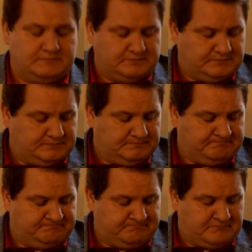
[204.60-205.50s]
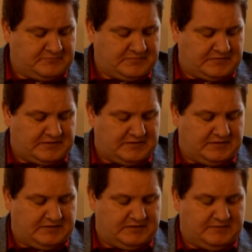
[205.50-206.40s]

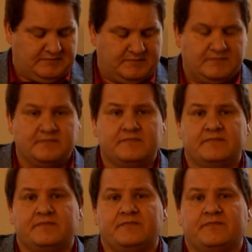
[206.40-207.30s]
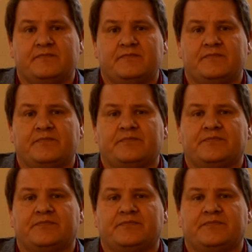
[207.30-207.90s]
(no one is talking)